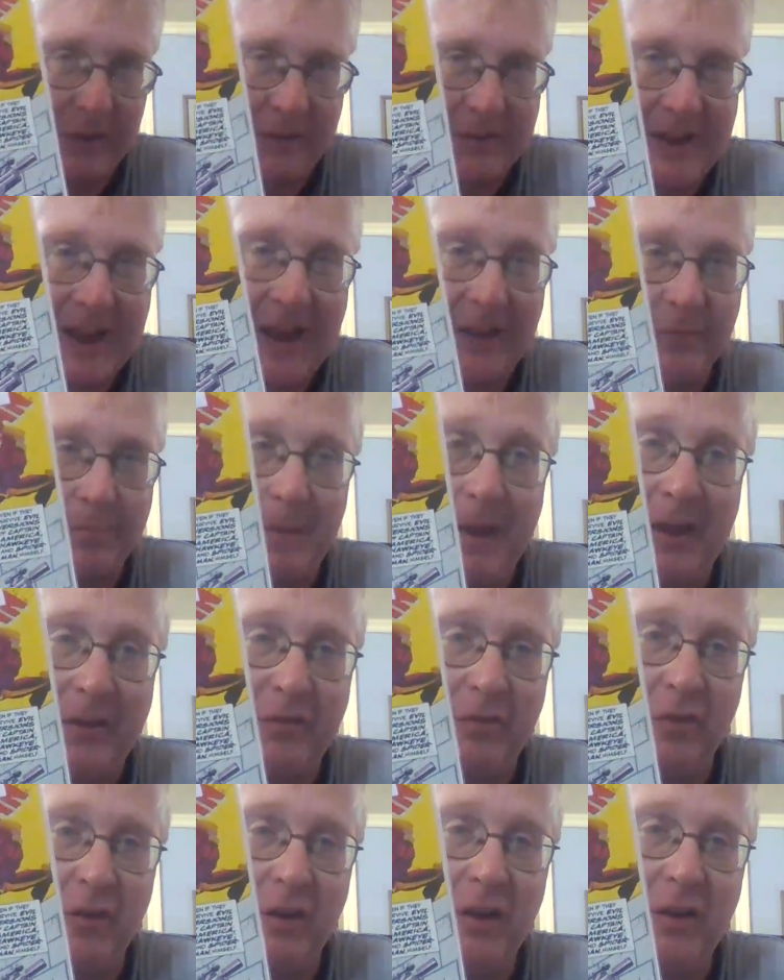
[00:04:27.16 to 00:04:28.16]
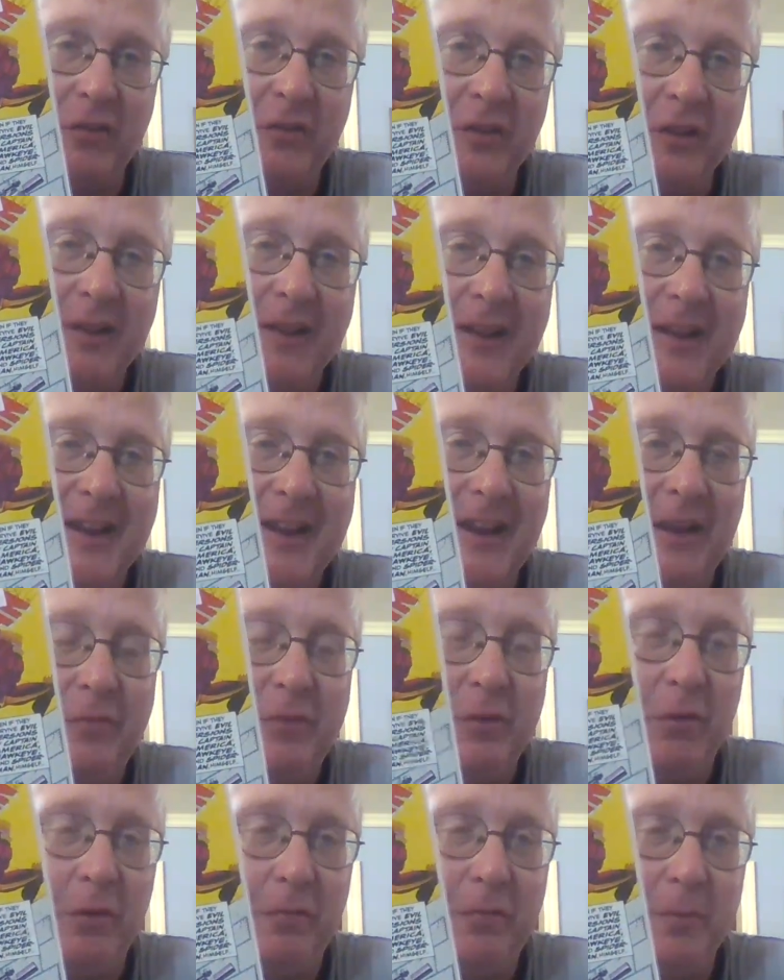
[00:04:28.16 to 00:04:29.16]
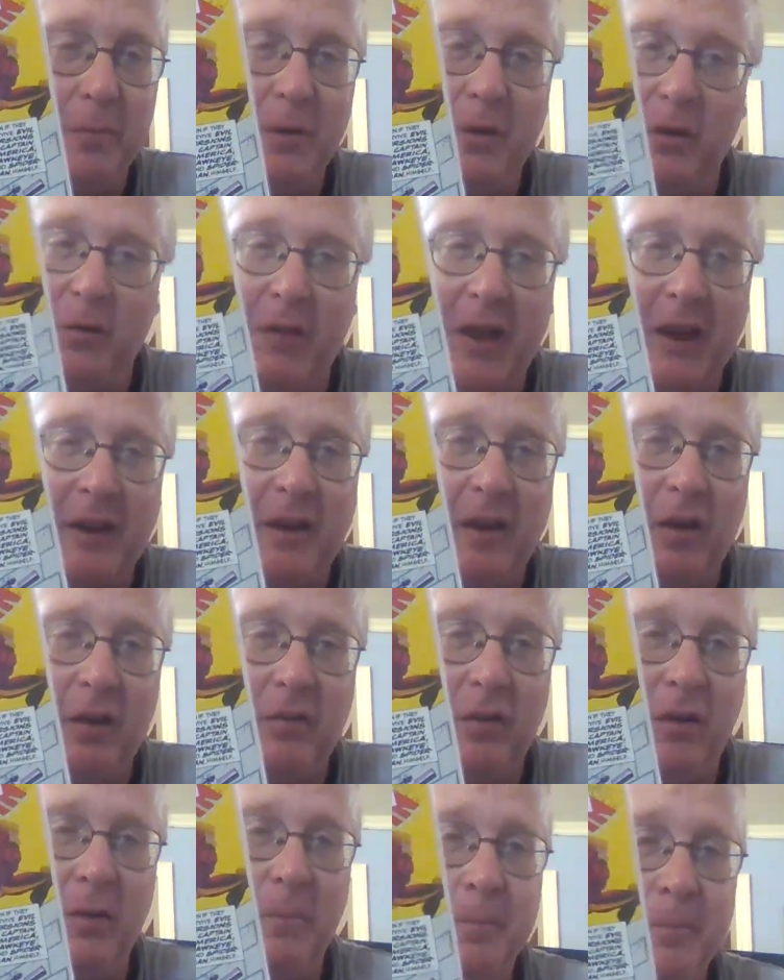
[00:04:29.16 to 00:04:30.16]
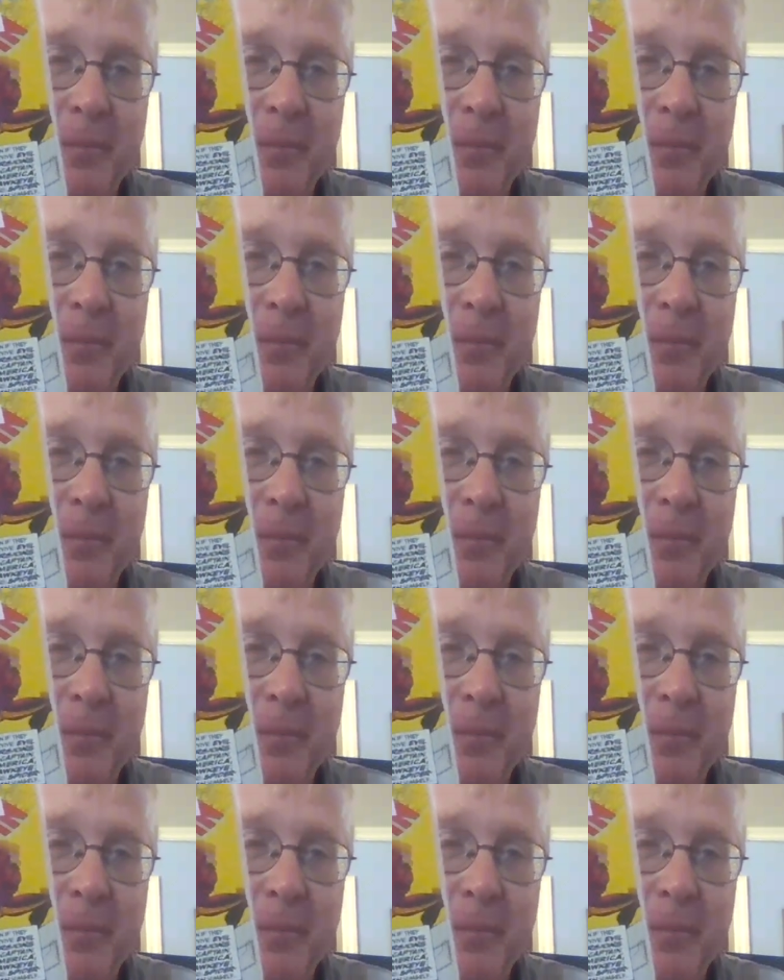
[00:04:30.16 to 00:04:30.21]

Taskmaster does, if you're familiar with that character.